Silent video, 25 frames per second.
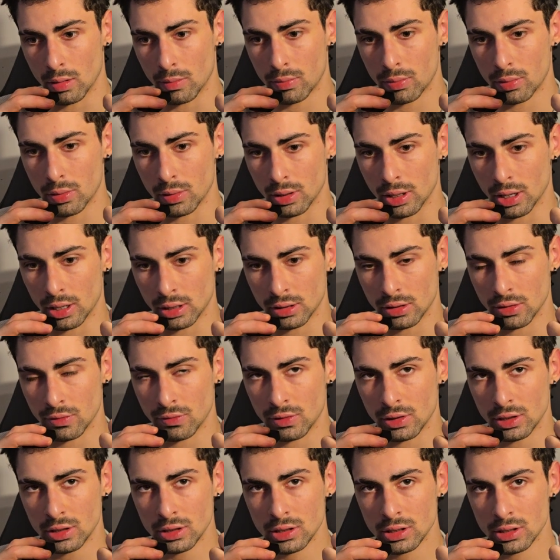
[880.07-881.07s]

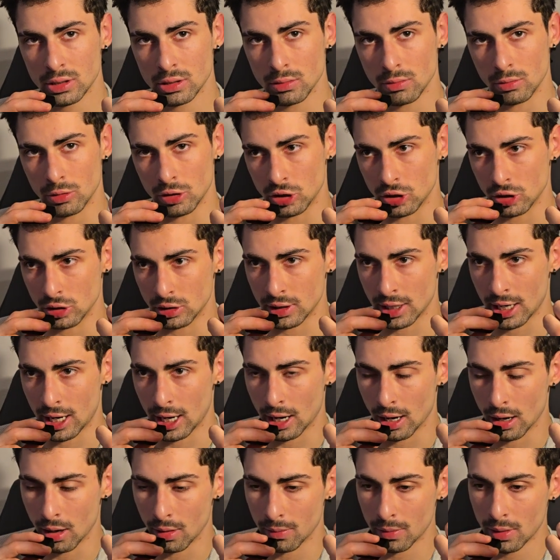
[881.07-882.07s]
productiveness, which should
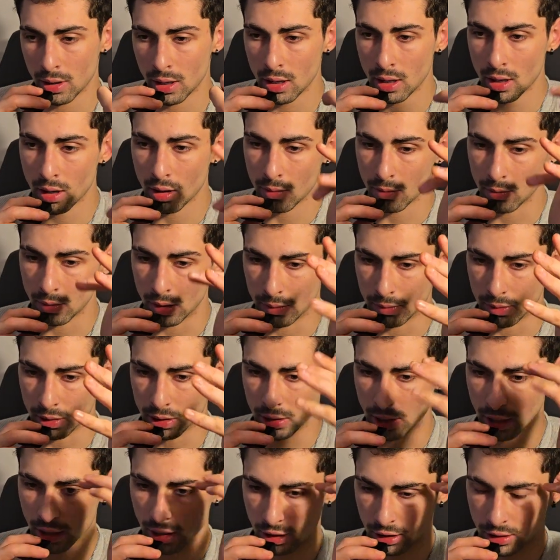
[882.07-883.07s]
take up maybe
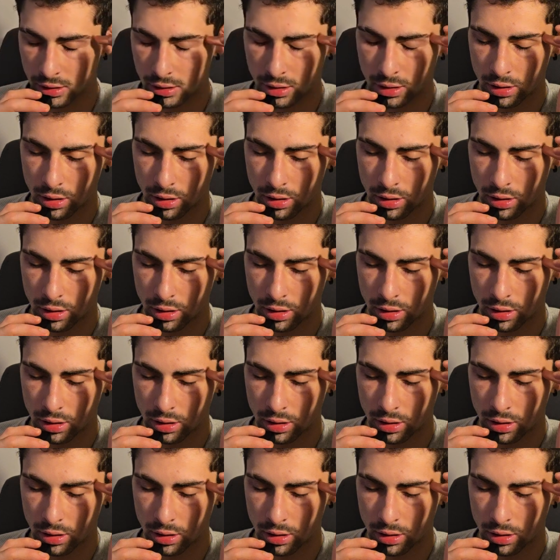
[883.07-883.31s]
like